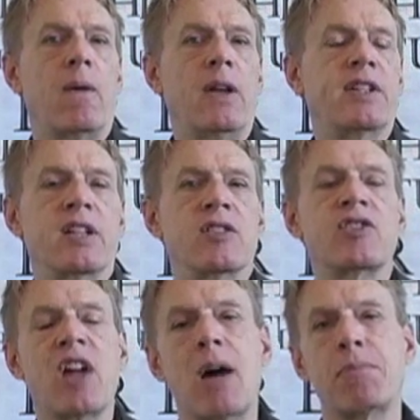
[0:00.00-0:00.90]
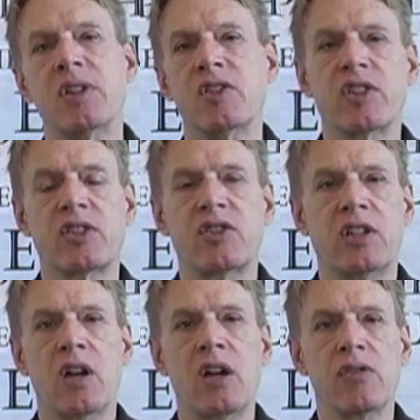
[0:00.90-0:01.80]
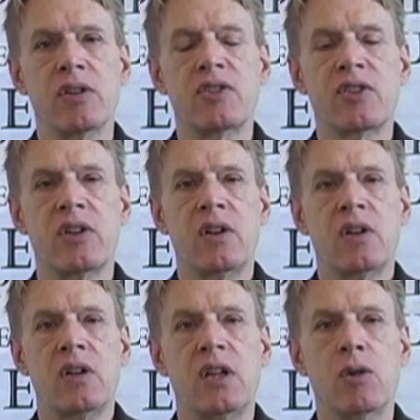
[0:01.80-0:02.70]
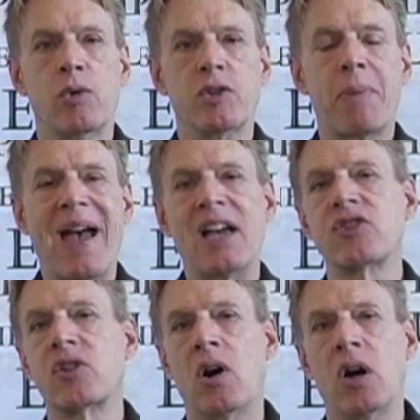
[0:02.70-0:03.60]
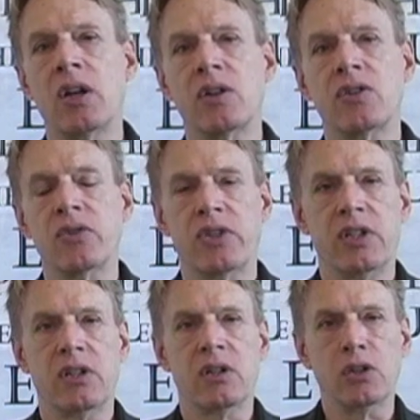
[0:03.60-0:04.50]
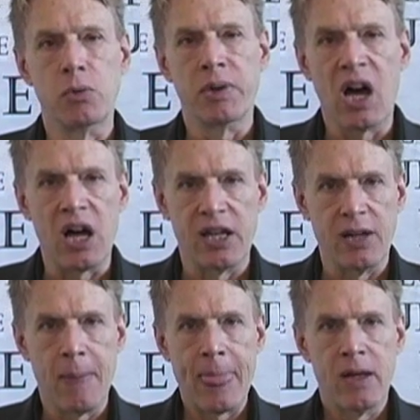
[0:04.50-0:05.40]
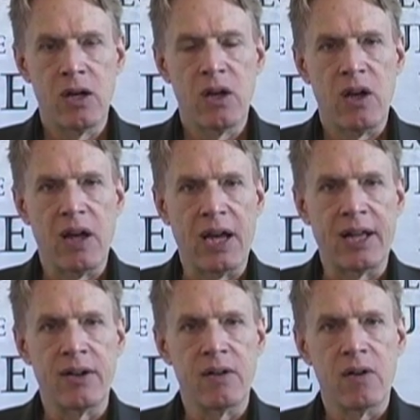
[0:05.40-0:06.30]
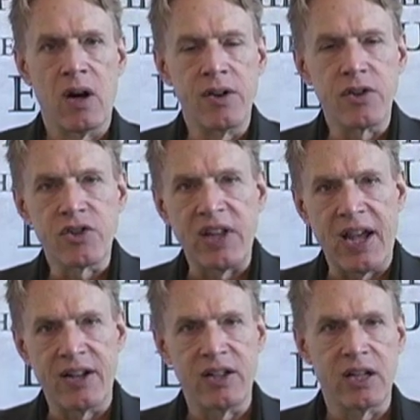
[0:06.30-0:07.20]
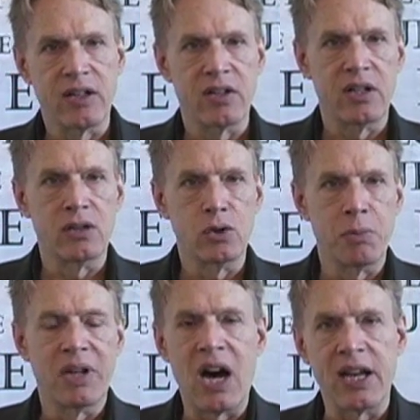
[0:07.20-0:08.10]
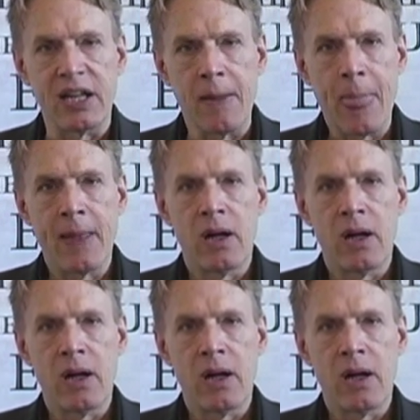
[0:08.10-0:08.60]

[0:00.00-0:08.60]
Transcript: it didn't stop in the 1600s. It was passed on to the Illuminati, and understanding the Illuminati